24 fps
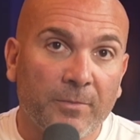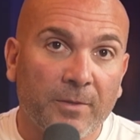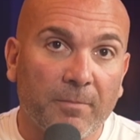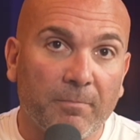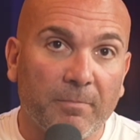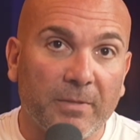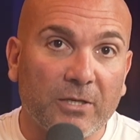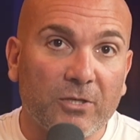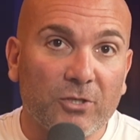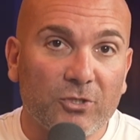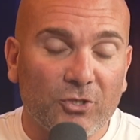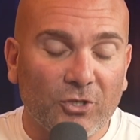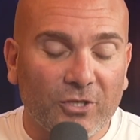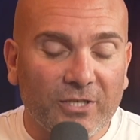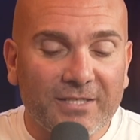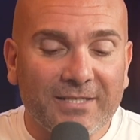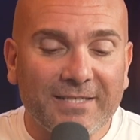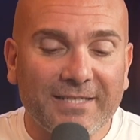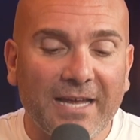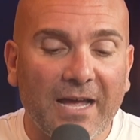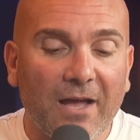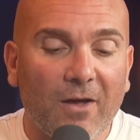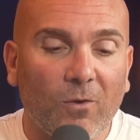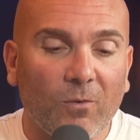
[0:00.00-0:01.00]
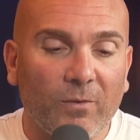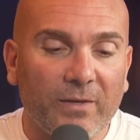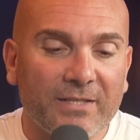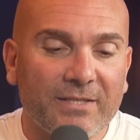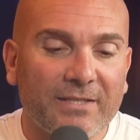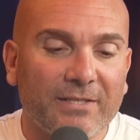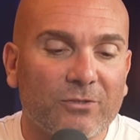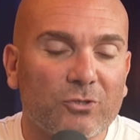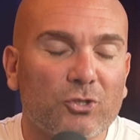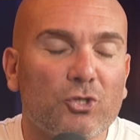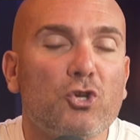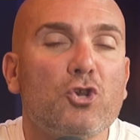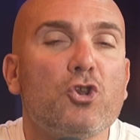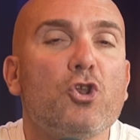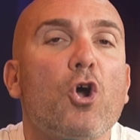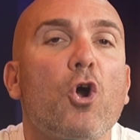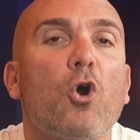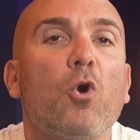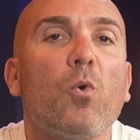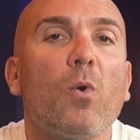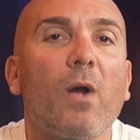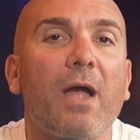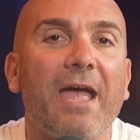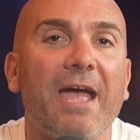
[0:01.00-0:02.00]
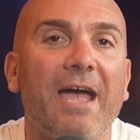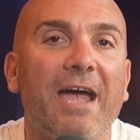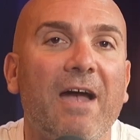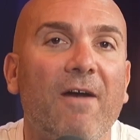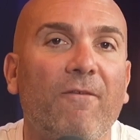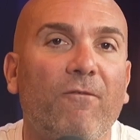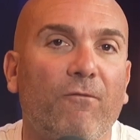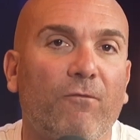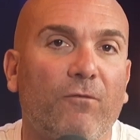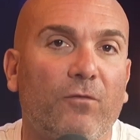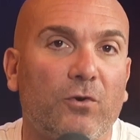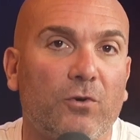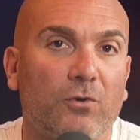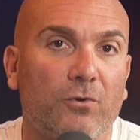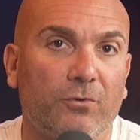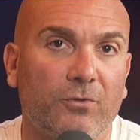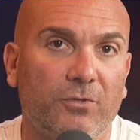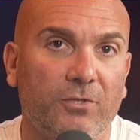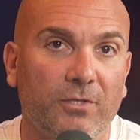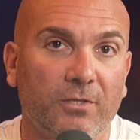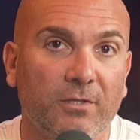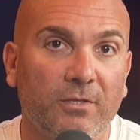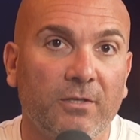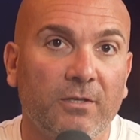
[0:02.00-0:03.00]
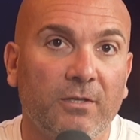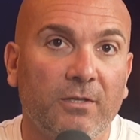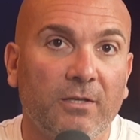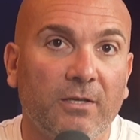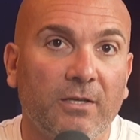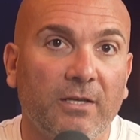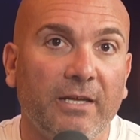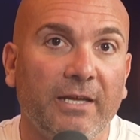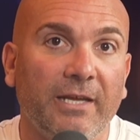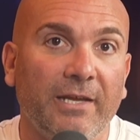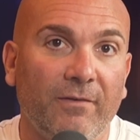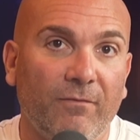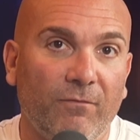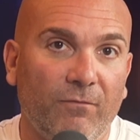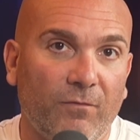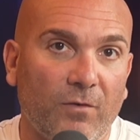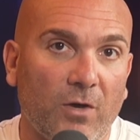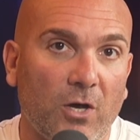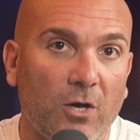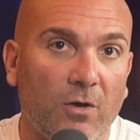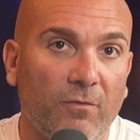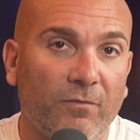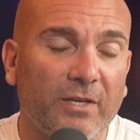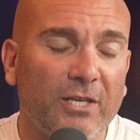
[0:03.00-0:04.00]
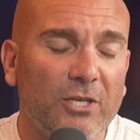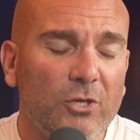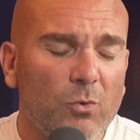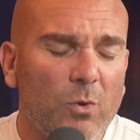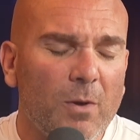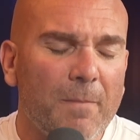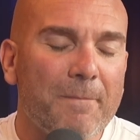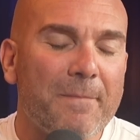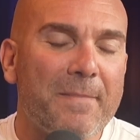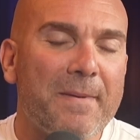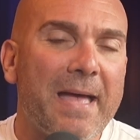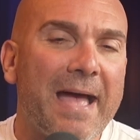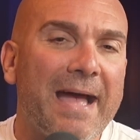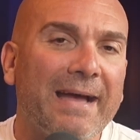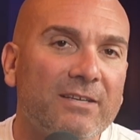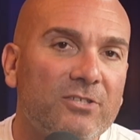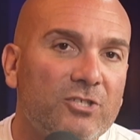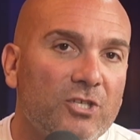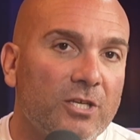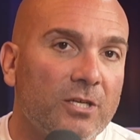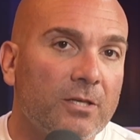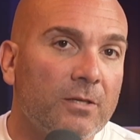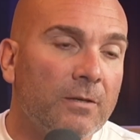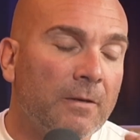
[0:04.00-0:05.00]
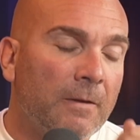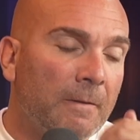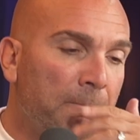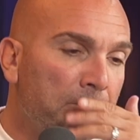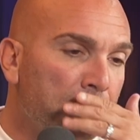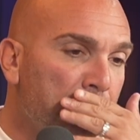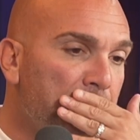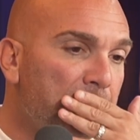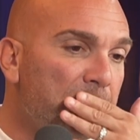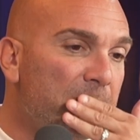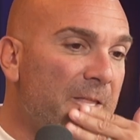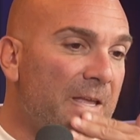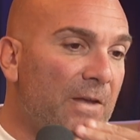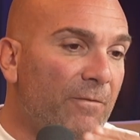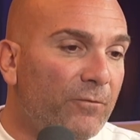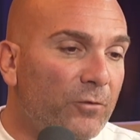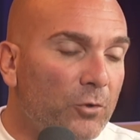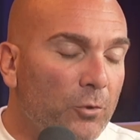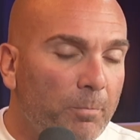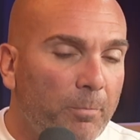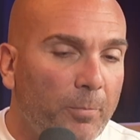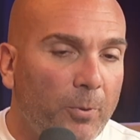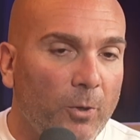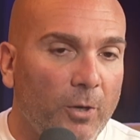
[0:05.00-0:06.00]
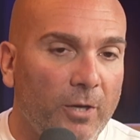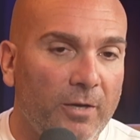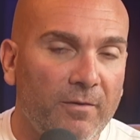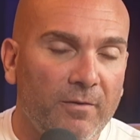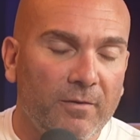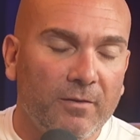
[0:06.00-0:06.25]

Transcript: Because you could tell if there's no effort involved. Can you imagine if you put